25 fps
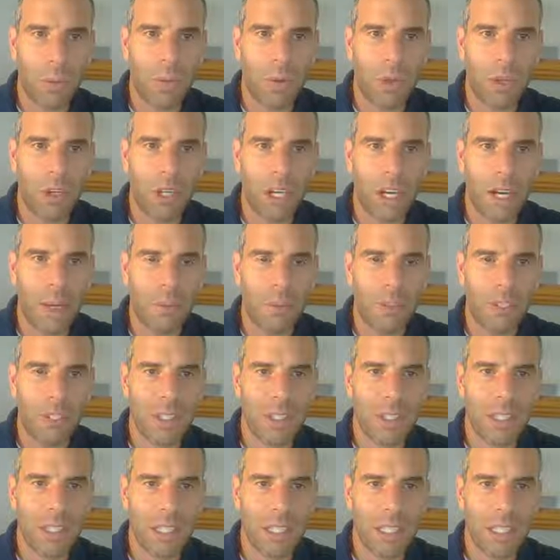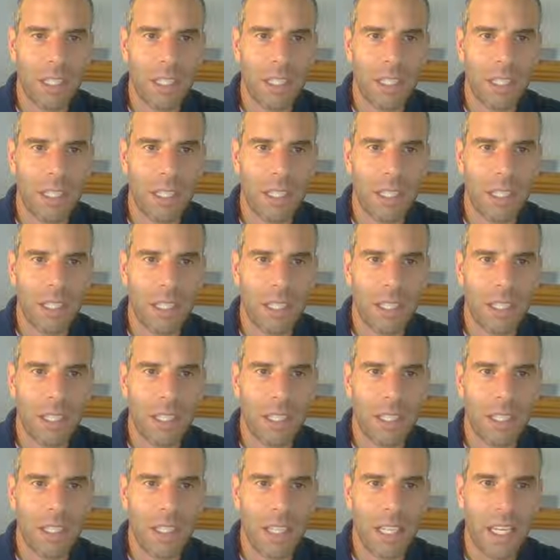Word options is
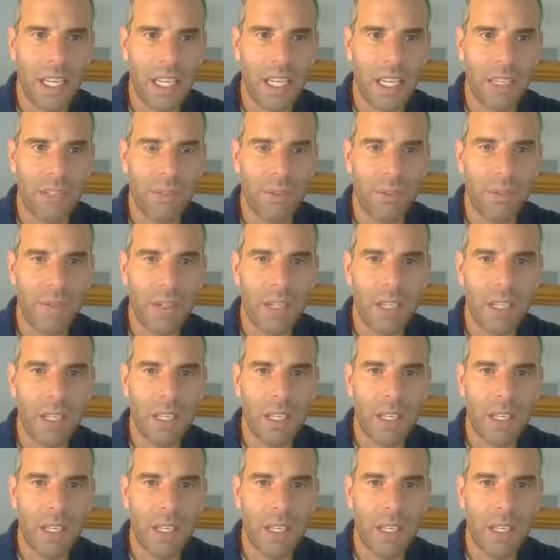the Save